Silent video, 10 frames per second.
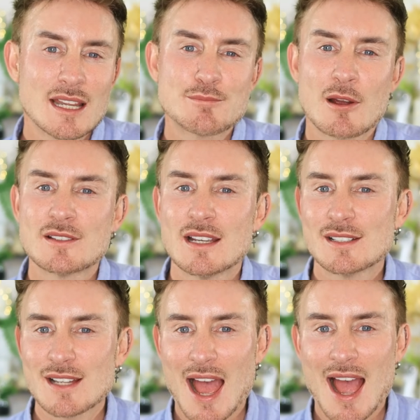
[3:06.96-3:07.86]
These
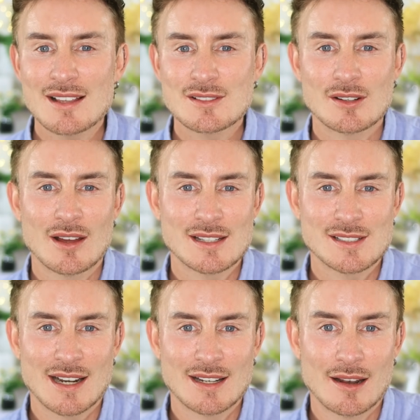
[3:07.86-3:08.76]
proteins act like
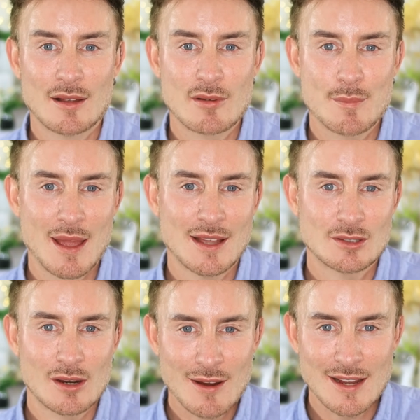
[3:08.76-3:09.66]
cellular repair
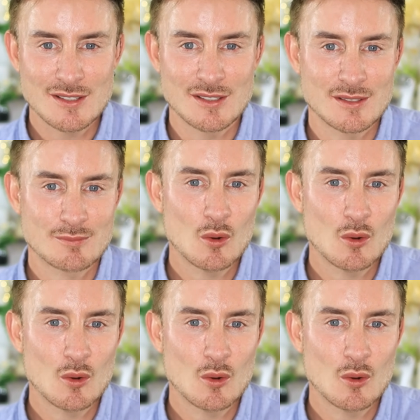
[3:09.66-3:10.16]
directors,